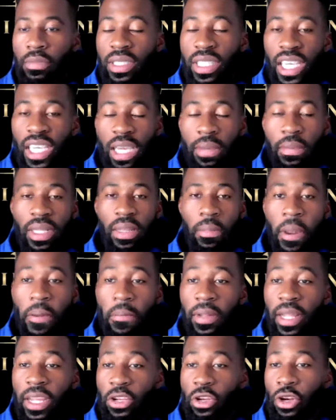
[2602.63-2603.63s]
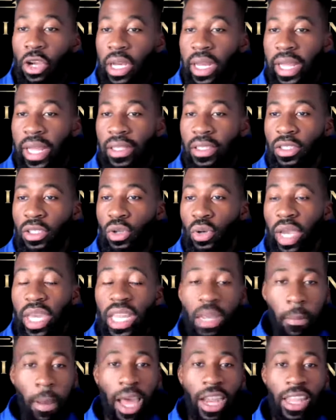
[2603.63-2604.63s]
team, people that you're connected to,
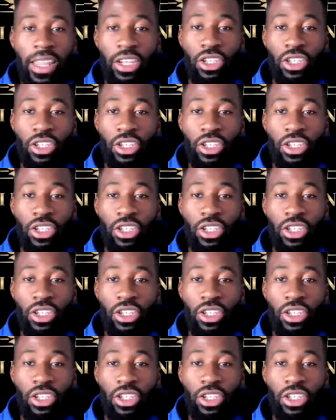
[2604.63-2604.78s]
anybody